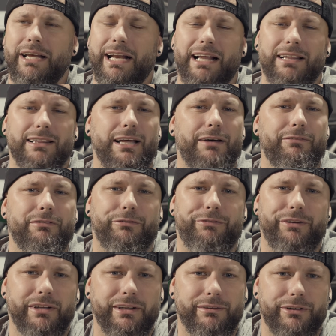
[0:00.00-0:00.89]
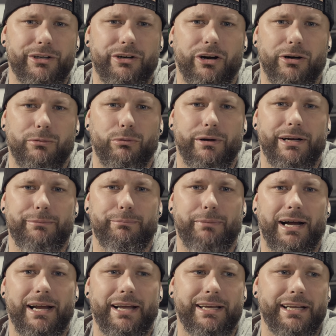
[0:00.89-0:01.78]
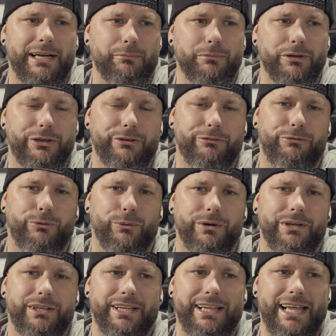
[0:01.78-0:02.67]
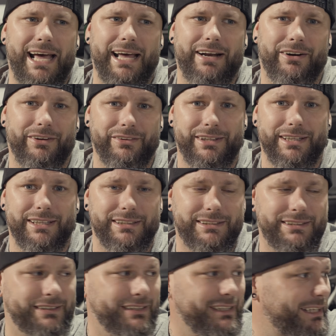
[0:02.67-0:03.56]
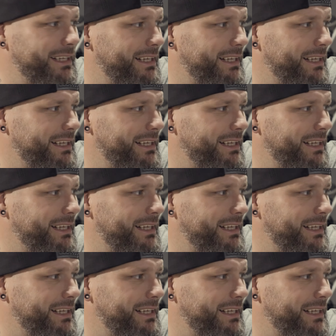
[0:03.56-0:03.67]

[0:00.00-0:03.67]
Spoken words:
and I love the feel of a carbureted bike, and I'm looking forward to that on this.